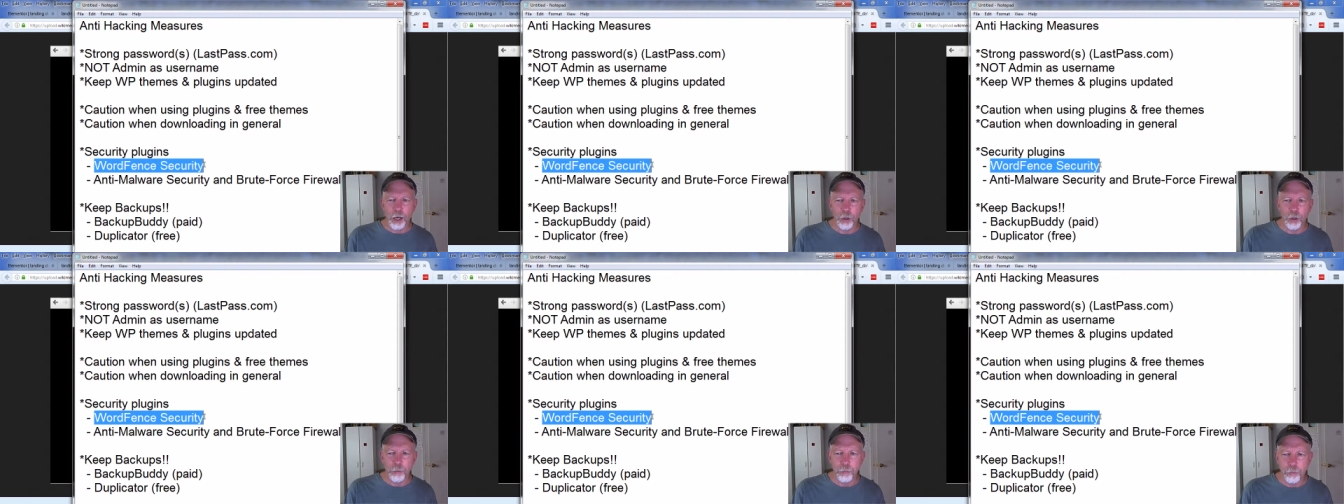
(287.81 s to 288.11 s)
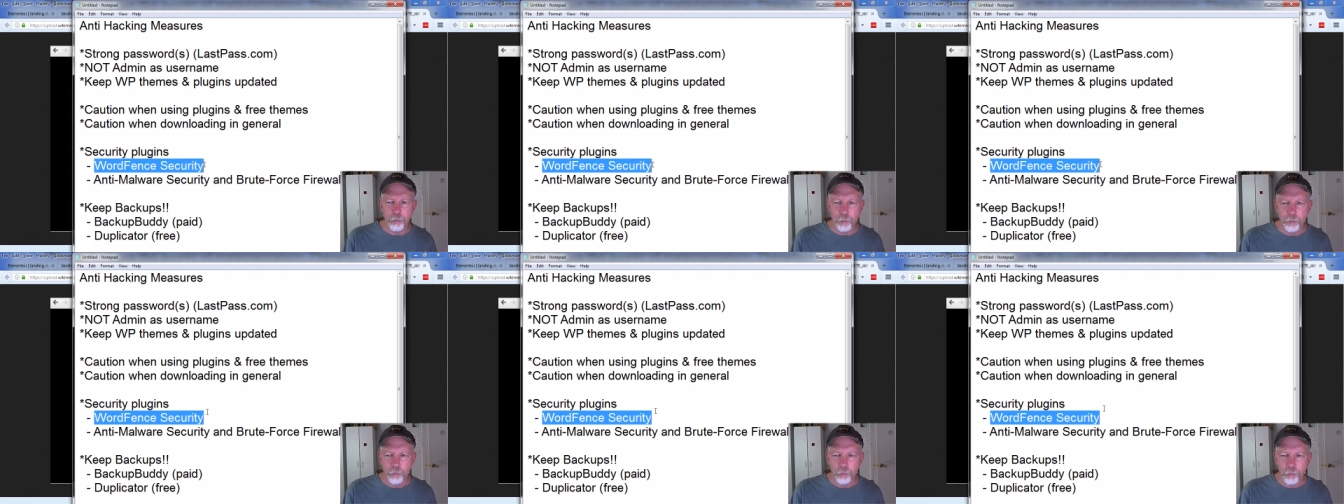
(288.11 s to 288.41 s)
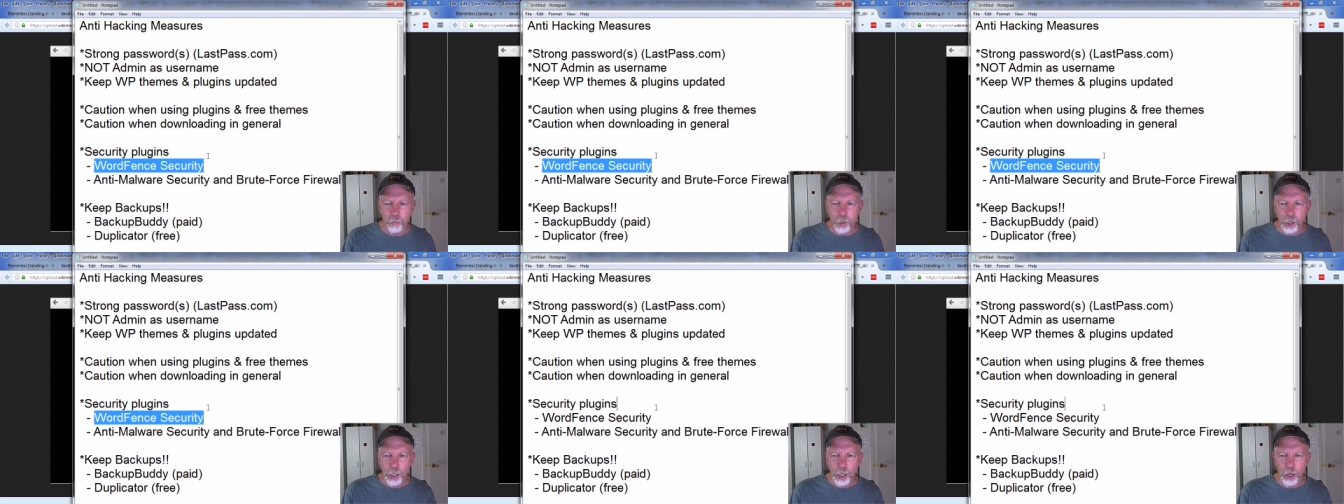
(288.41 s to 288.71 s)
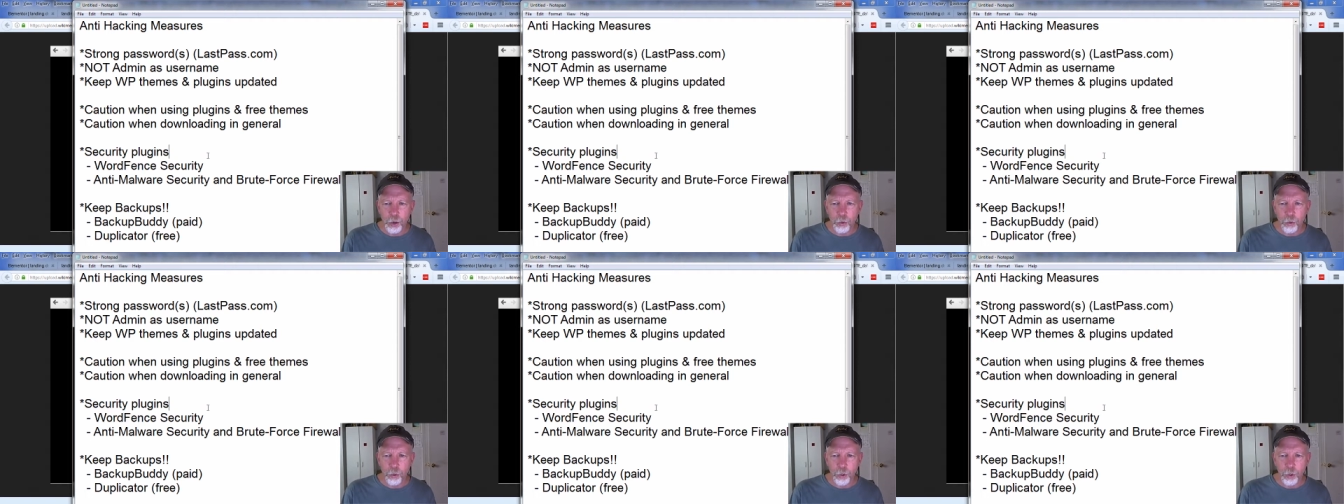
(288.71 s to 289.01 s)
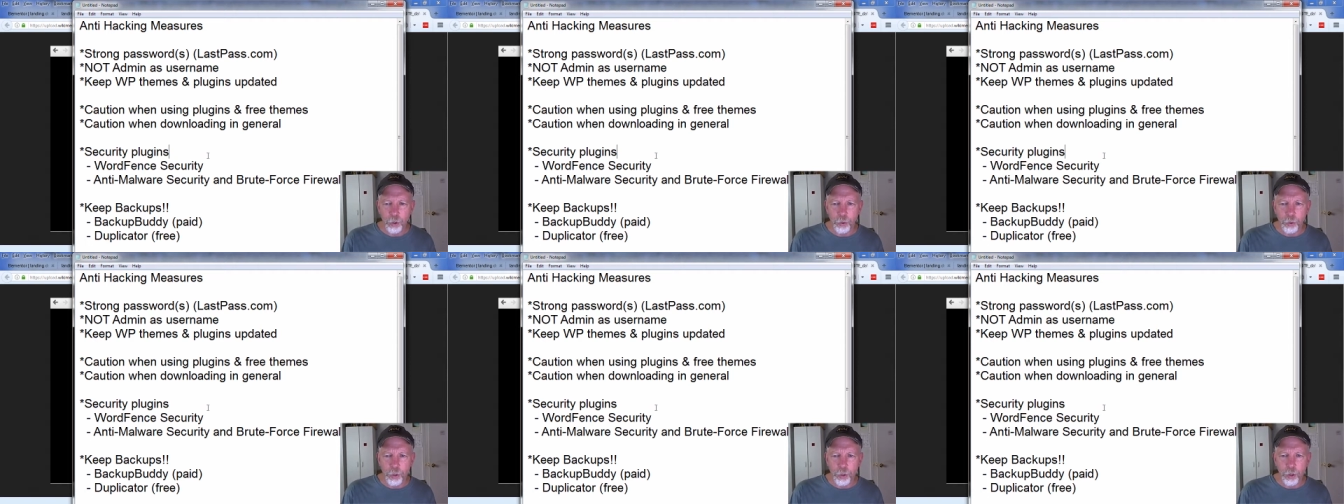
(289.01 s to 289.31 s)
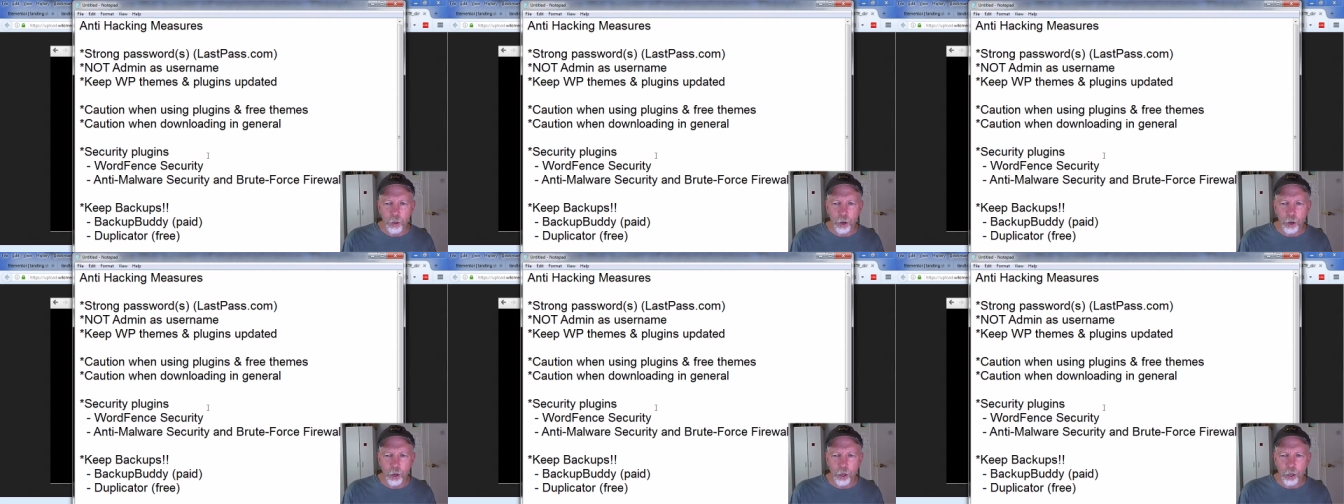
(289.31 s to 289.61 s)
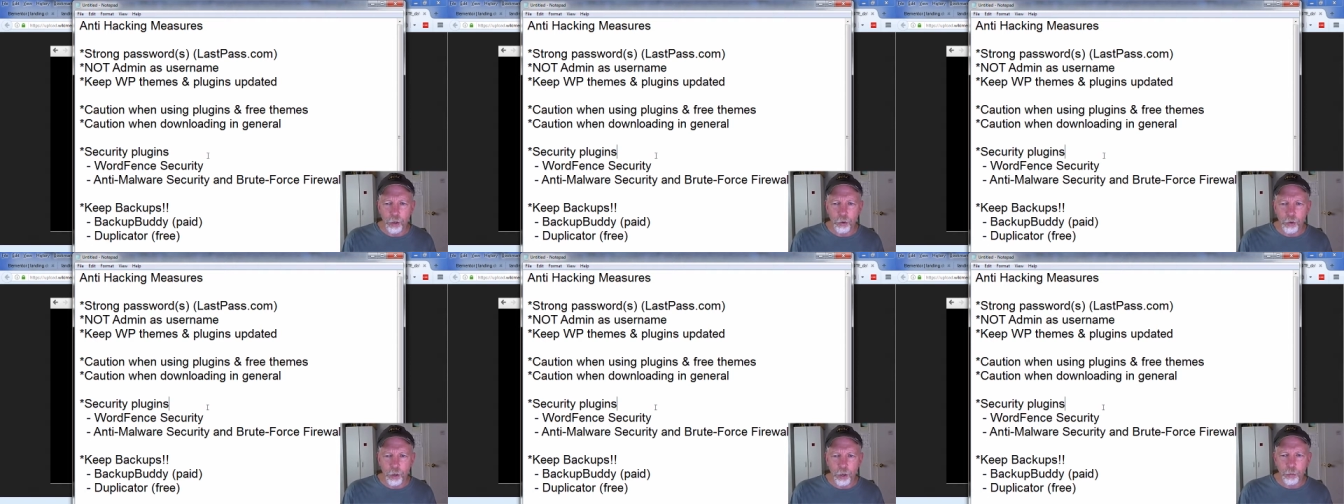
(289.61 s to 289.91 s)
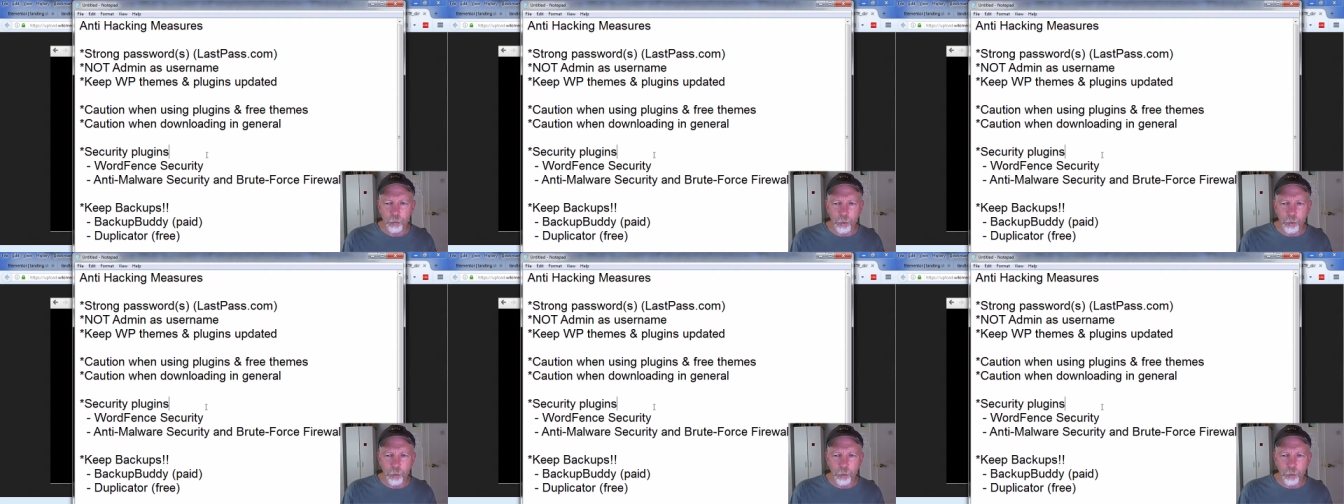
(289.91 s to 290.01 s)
Uh, can't really recall.